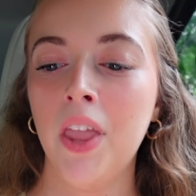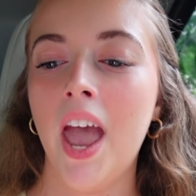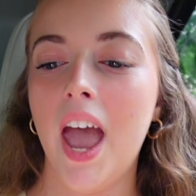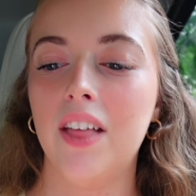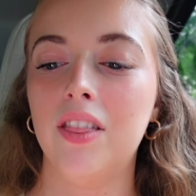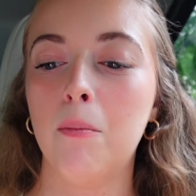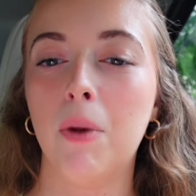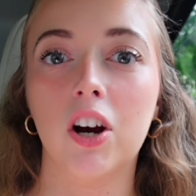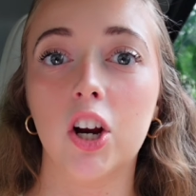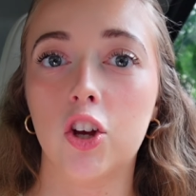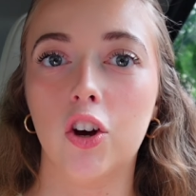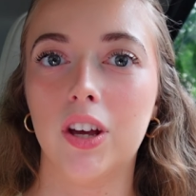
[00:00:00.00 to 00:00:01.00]
And the
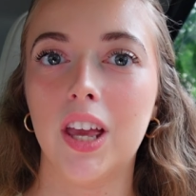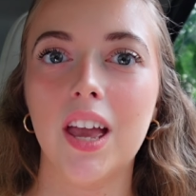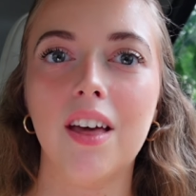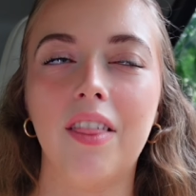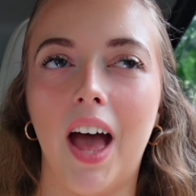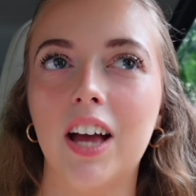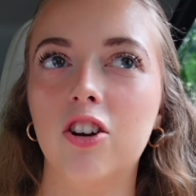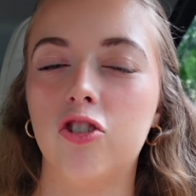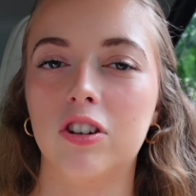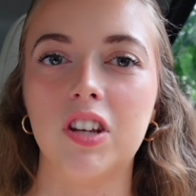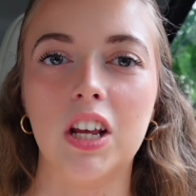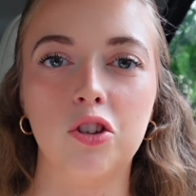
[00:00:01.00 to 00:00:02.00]
Mary Cookie, that is
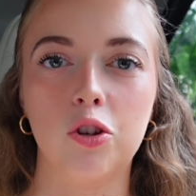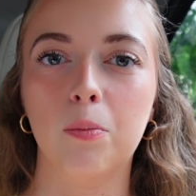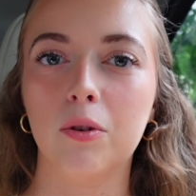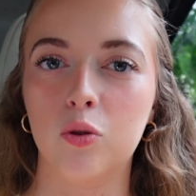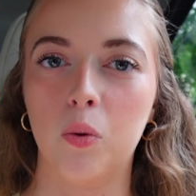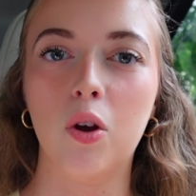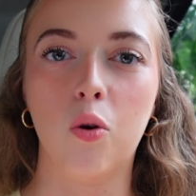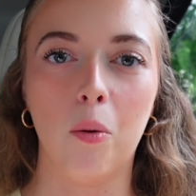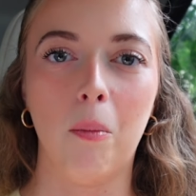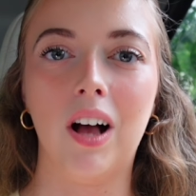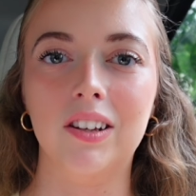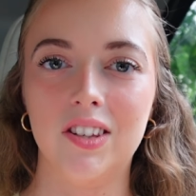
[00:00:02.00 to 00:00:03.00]
just a super sweet
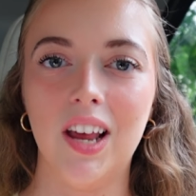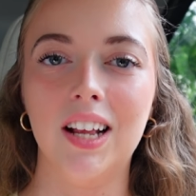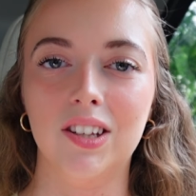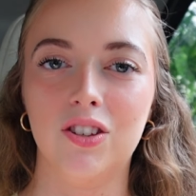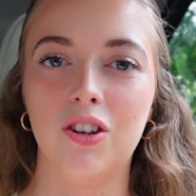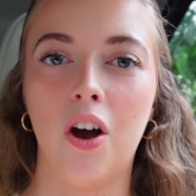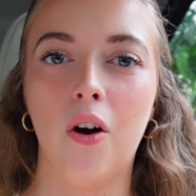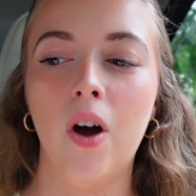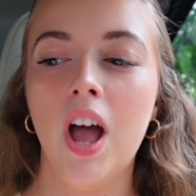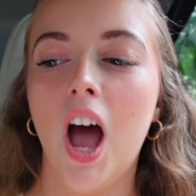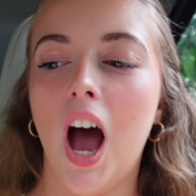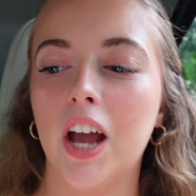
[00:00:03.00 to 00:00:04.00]
gourmand scent. So
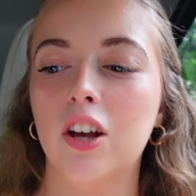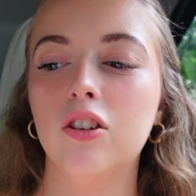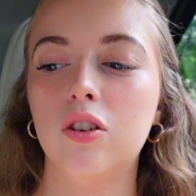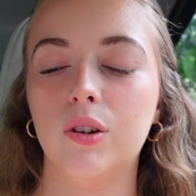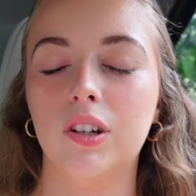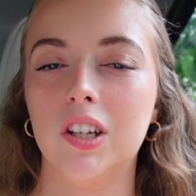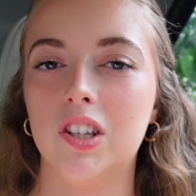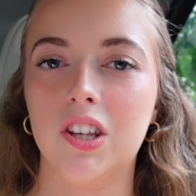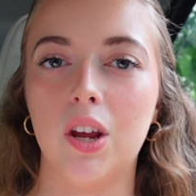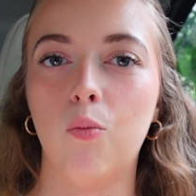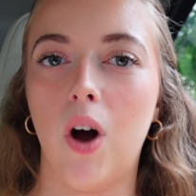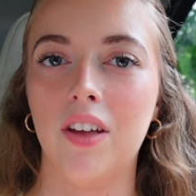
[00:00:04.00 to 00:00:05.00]
I could totally
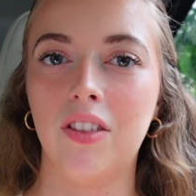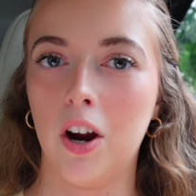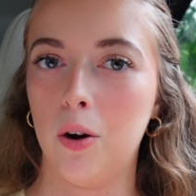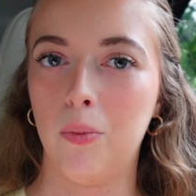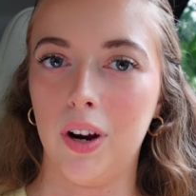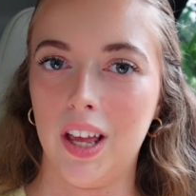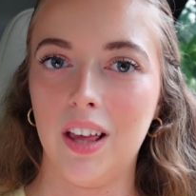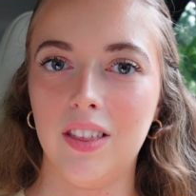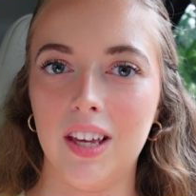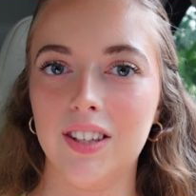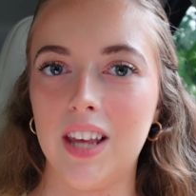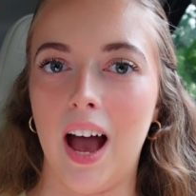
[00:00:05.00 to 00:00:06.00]
see why they're bringing
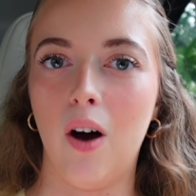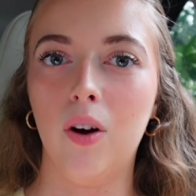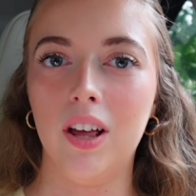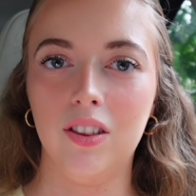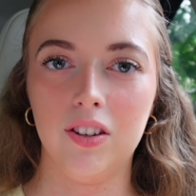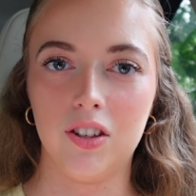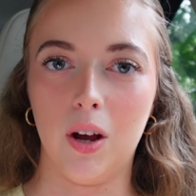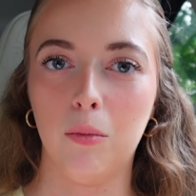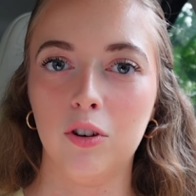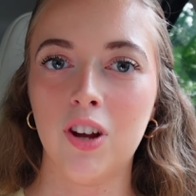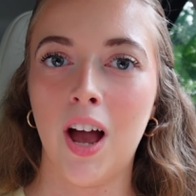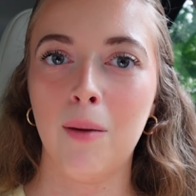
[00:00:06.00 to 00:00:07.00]
these out in the
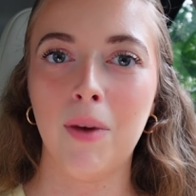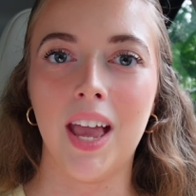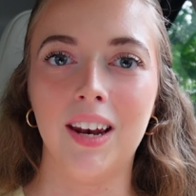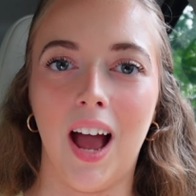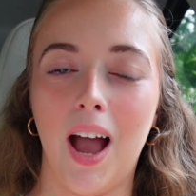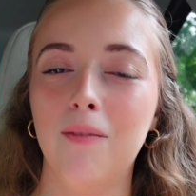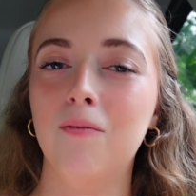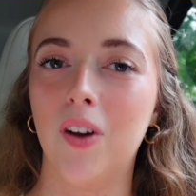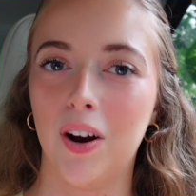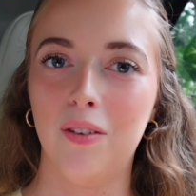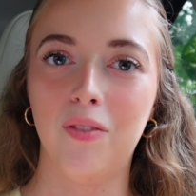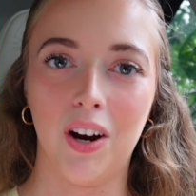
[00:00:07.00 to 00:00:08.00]
summertime, and I'm
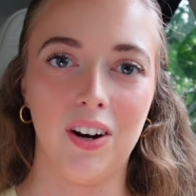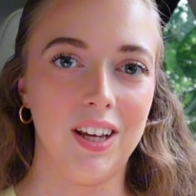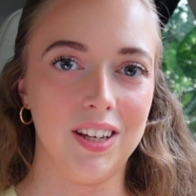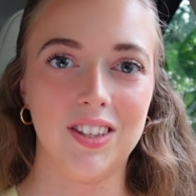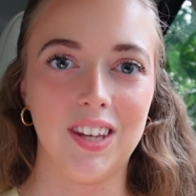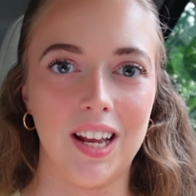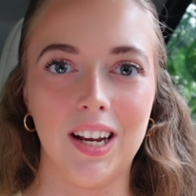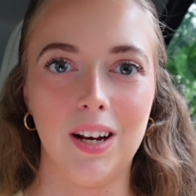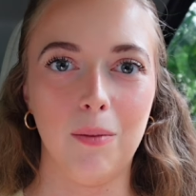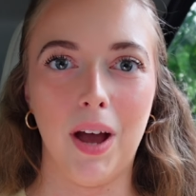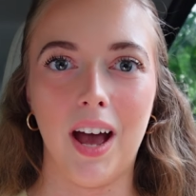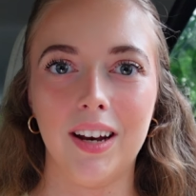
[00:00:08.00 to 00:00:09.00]
very, very
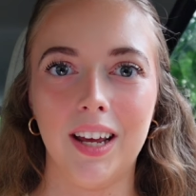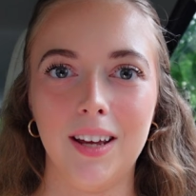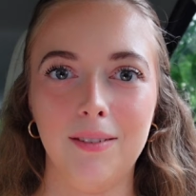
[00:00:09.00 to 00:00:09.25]
excited about it.